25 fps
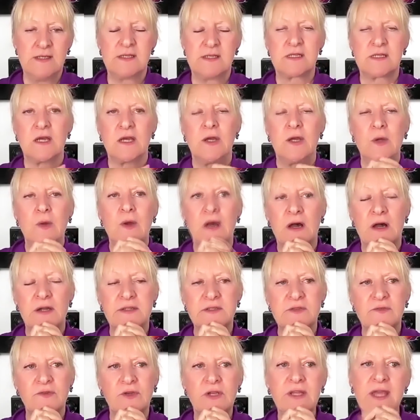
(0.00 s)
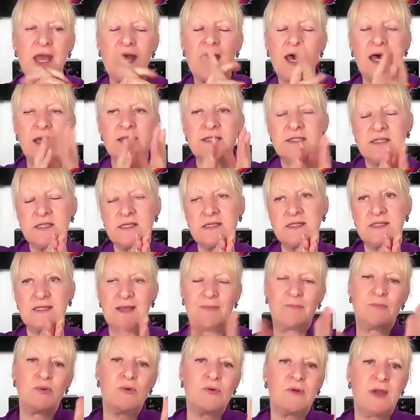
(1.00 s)
So it's really hard to
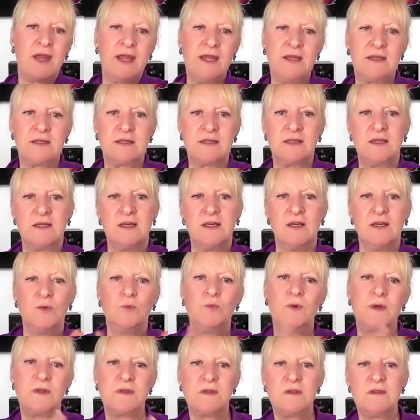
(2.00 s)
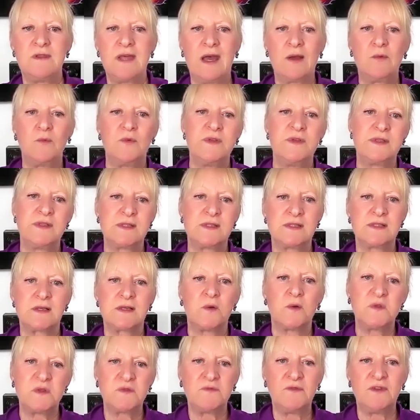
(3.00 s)
separate whether that was, I
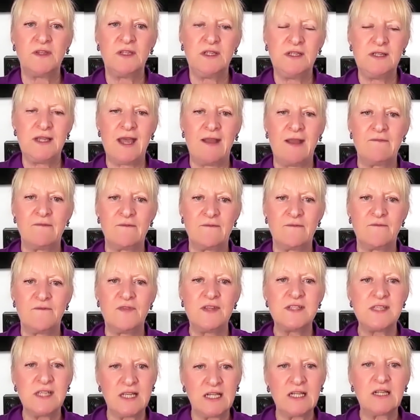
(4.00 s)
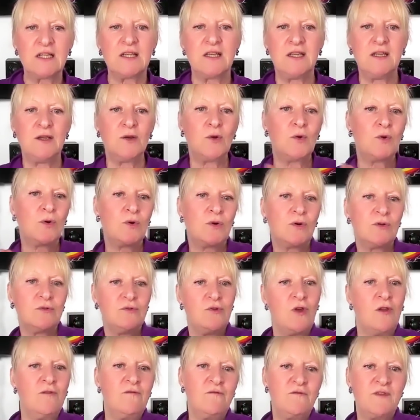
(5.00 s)
was feeling that physically or
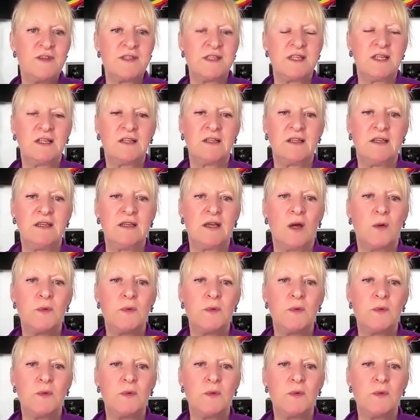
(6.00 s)
non-physically.